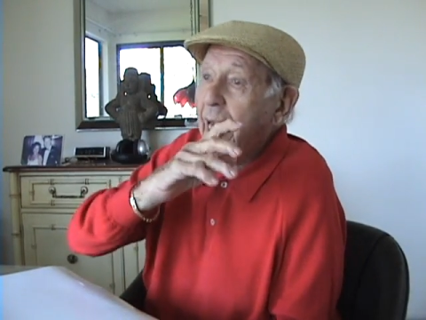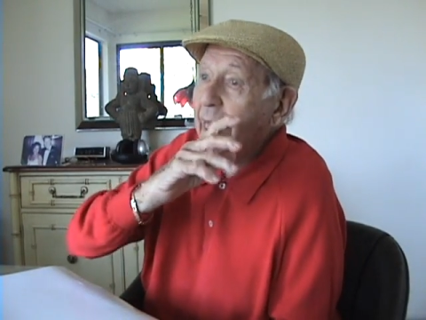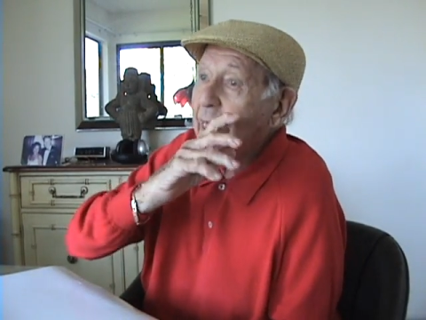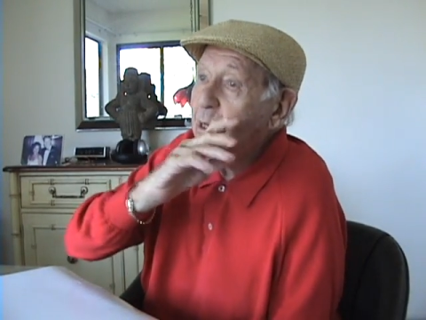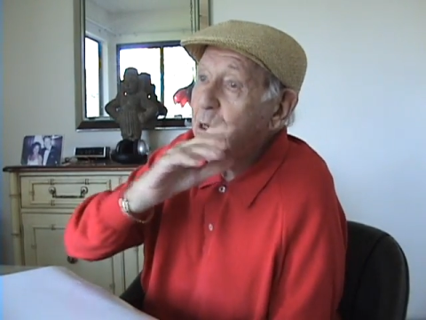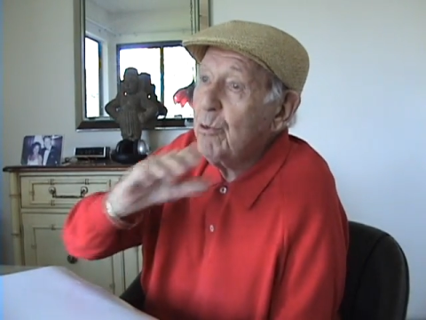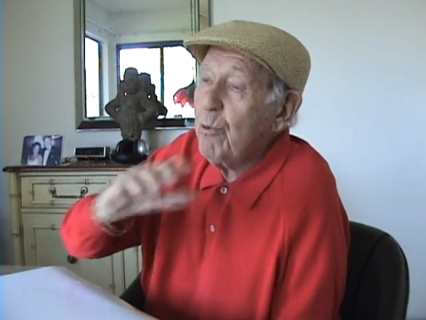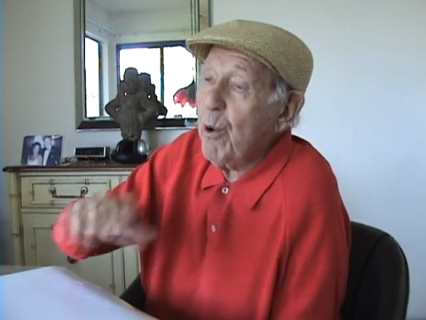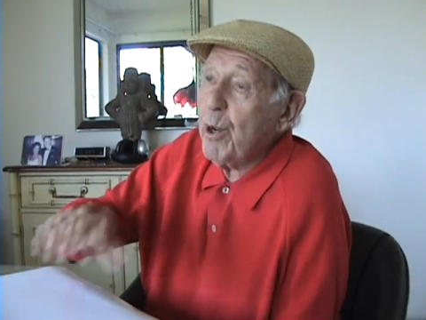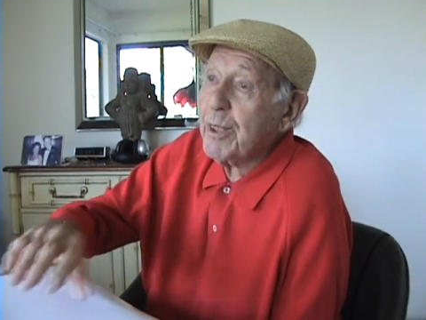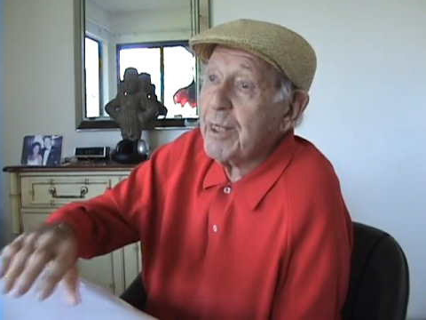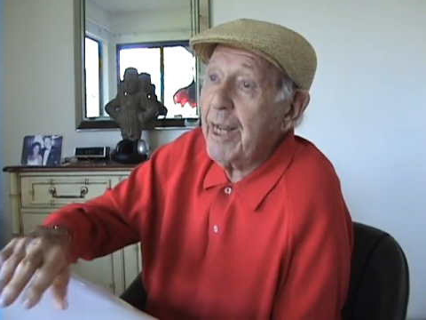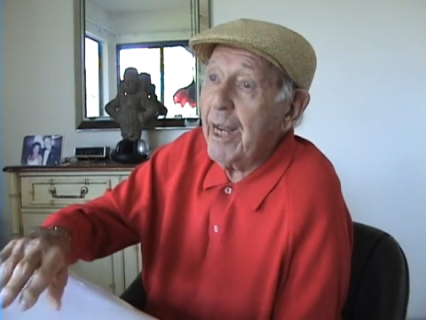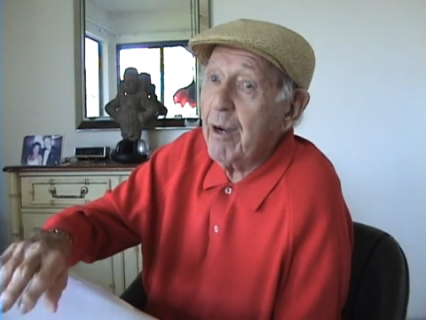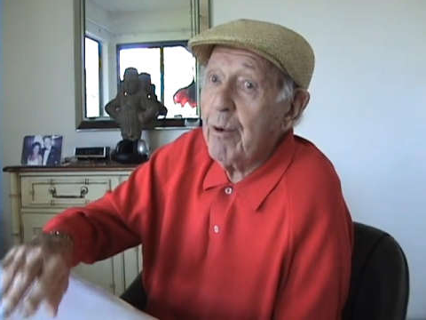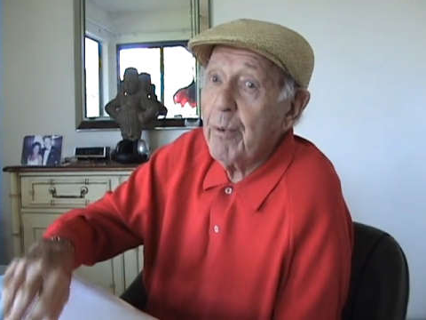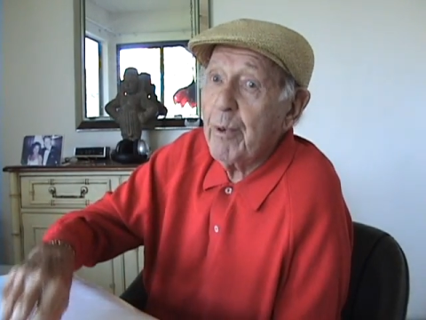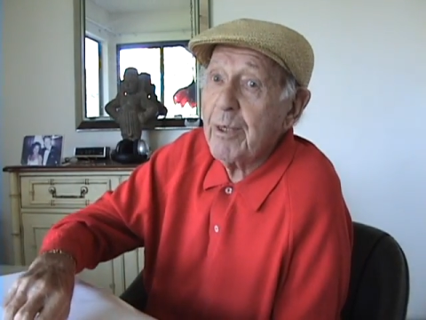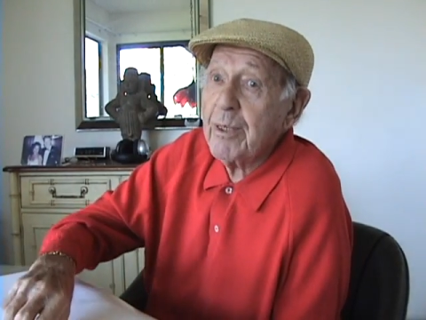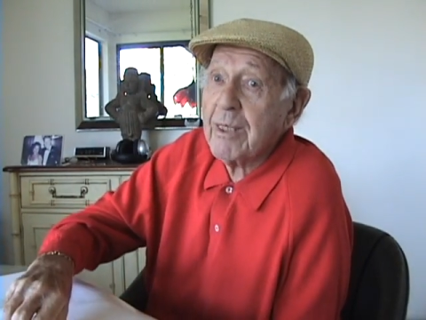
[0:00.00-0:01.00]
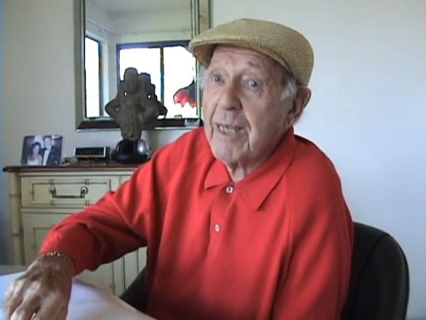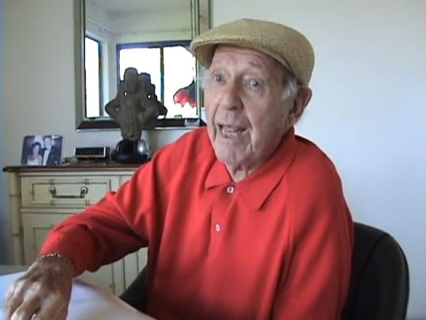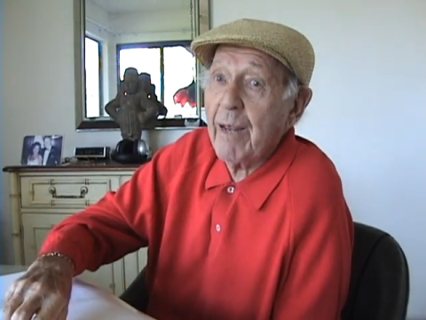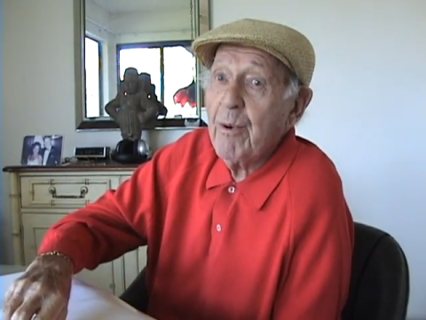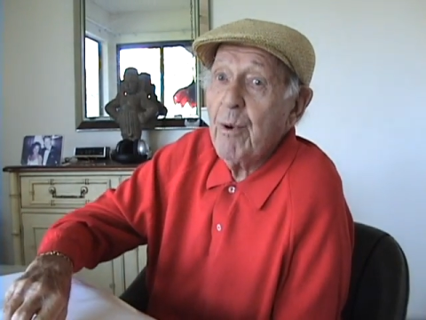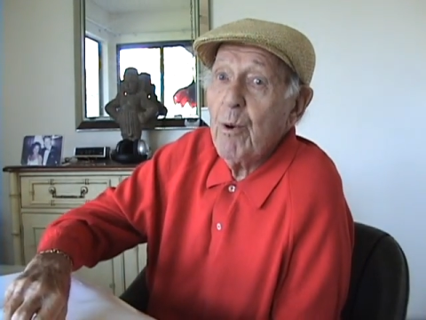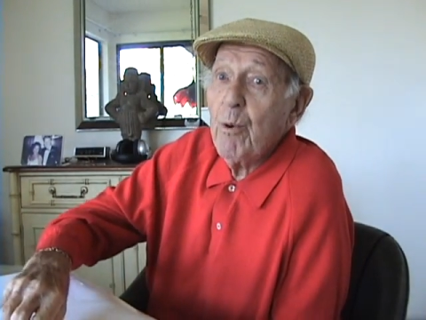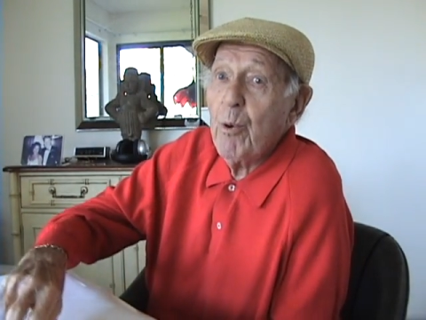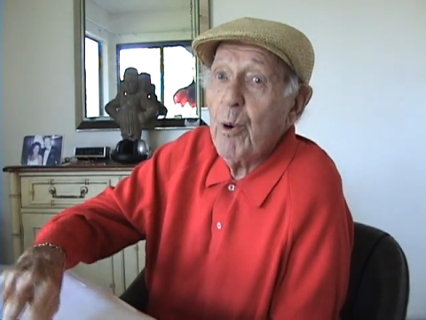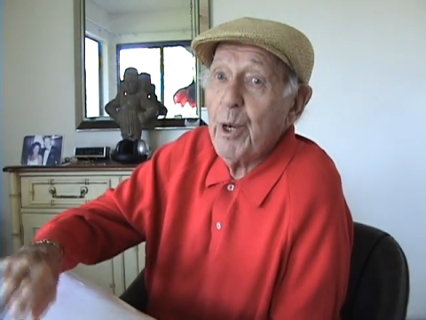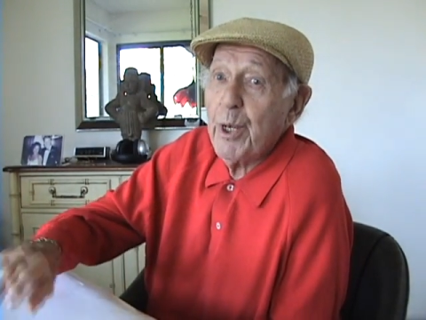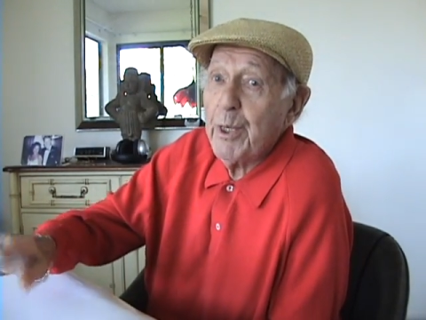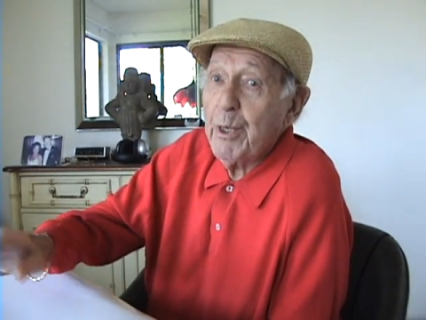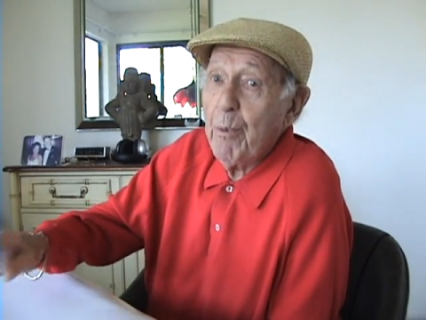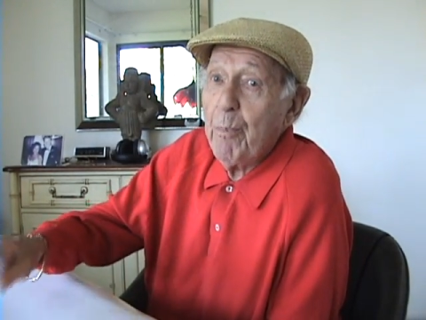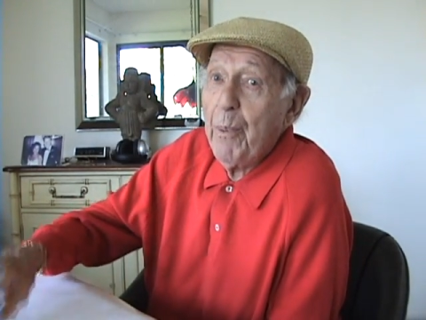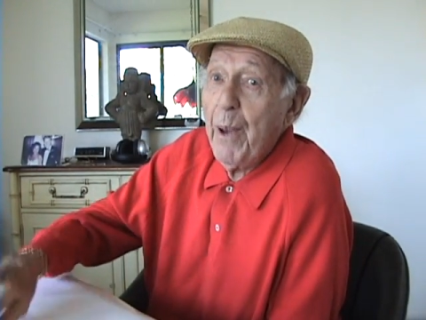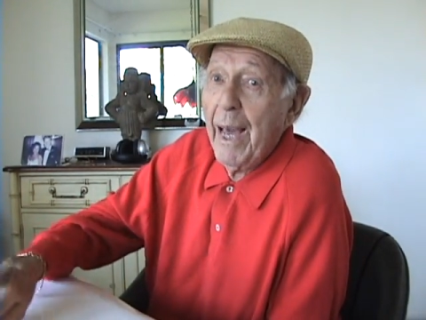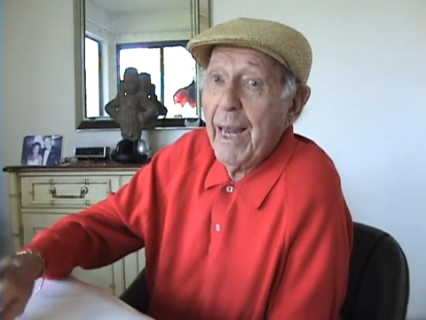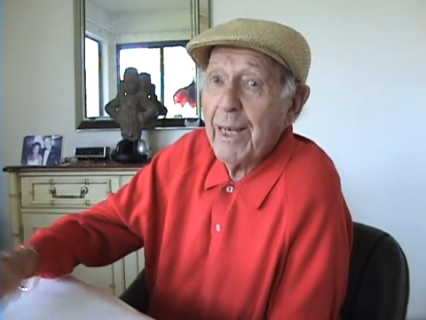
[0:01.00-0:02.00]
like you worked the Elmwood, it's like working
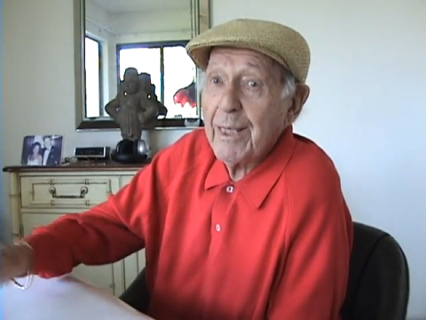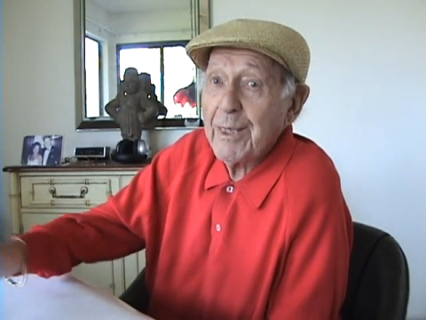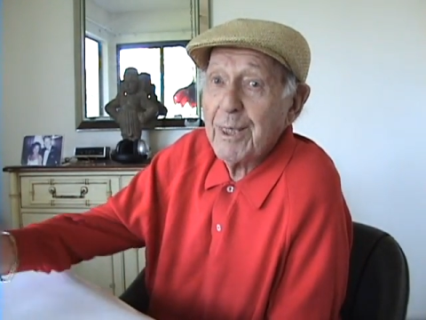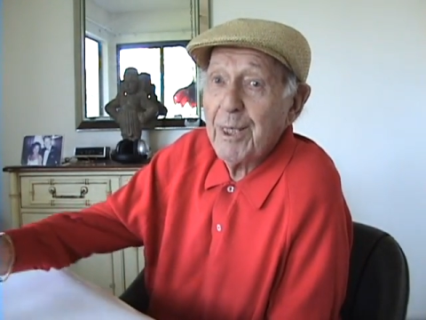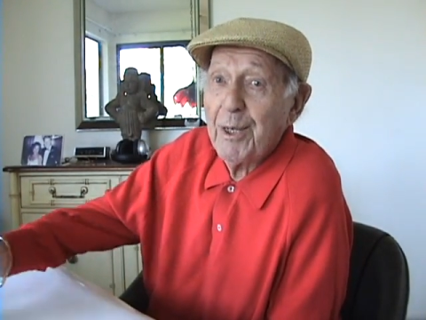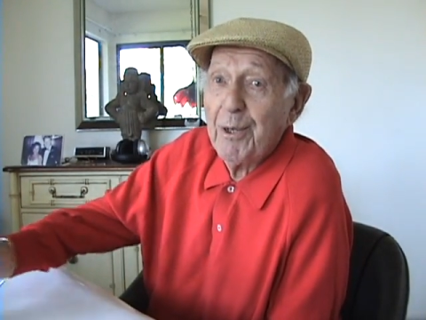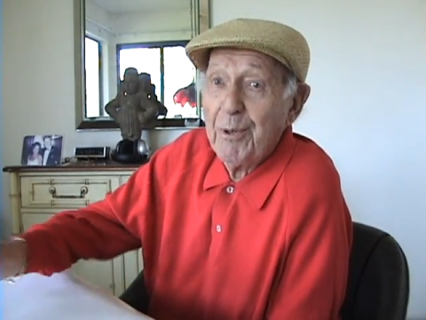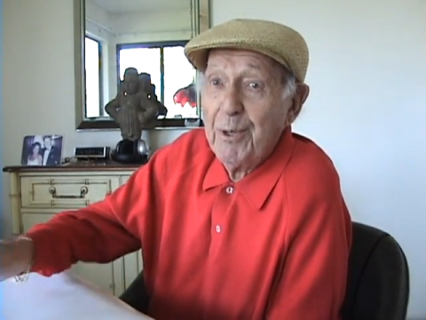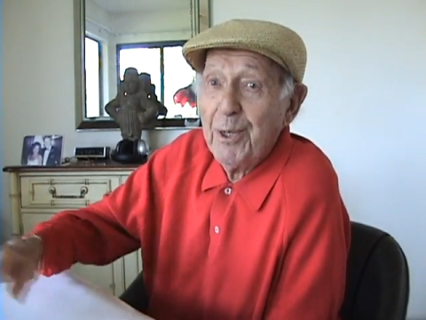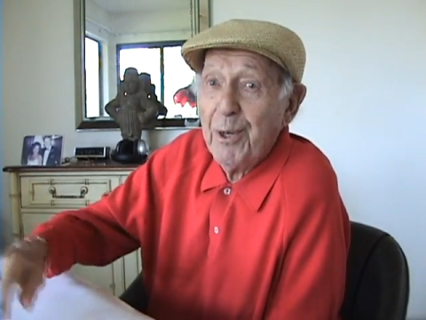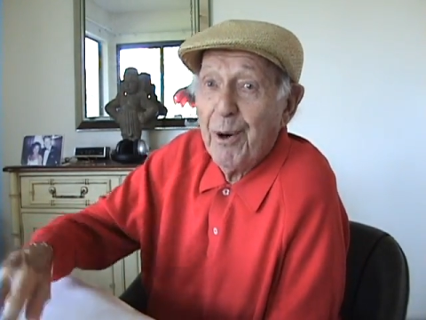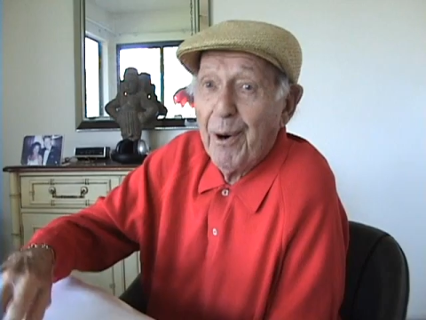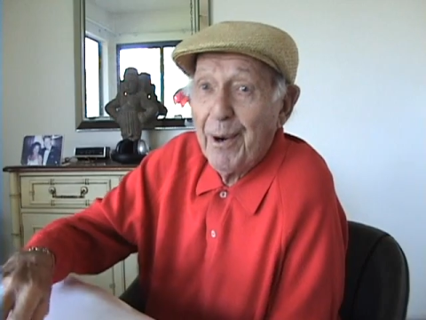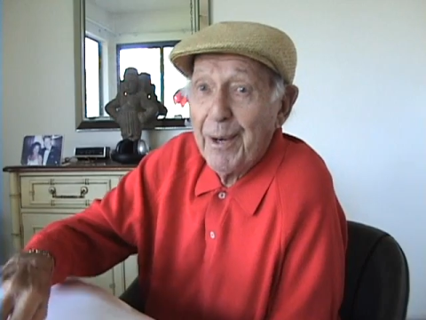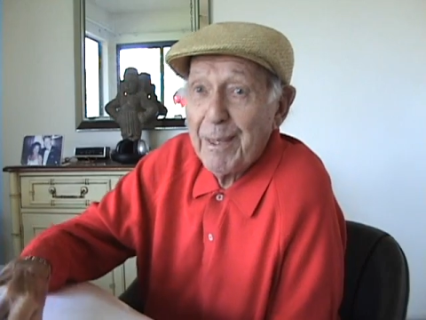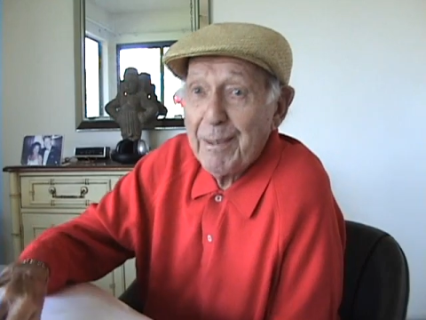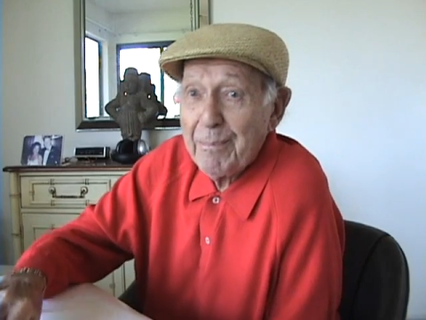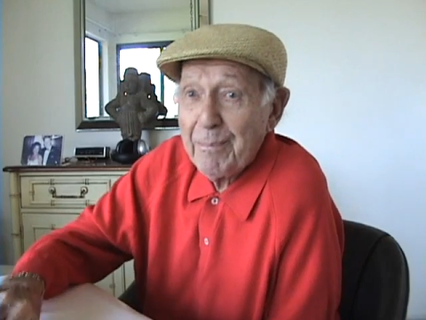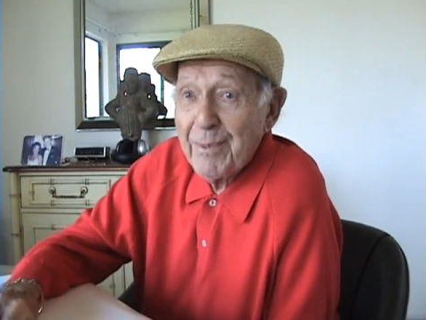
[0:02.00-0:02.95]
the Palace in New York.